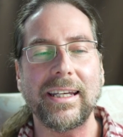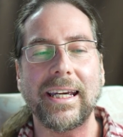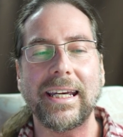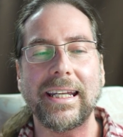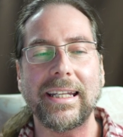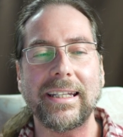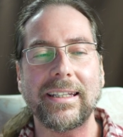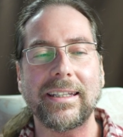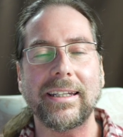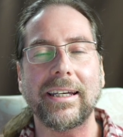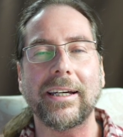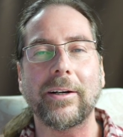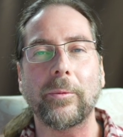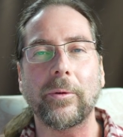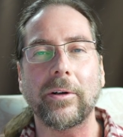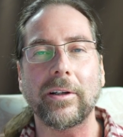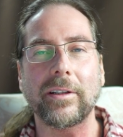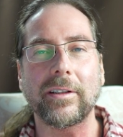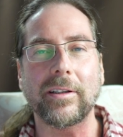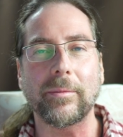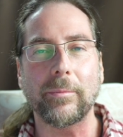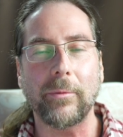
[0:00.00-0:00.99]
and
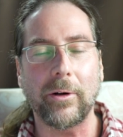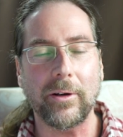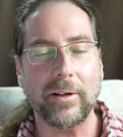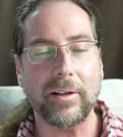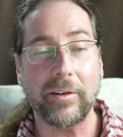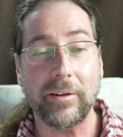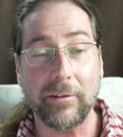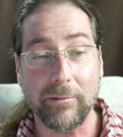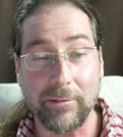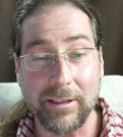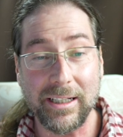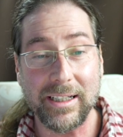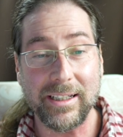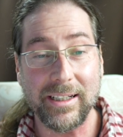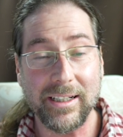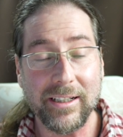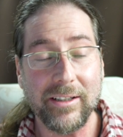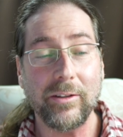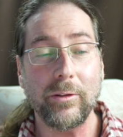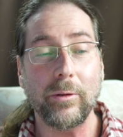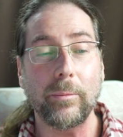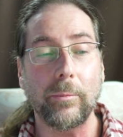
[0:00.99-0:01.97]
what the Model 3
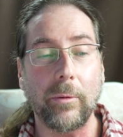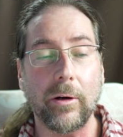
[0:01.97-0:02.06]
didn't do,